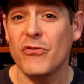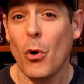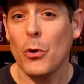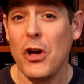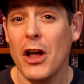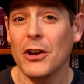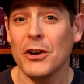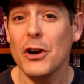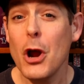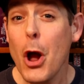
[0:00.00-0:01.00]

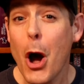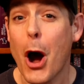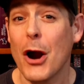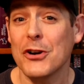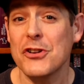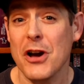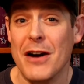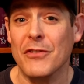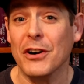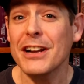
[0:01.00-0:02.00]
full-color
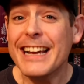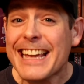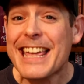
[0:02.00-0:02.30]
hardcover,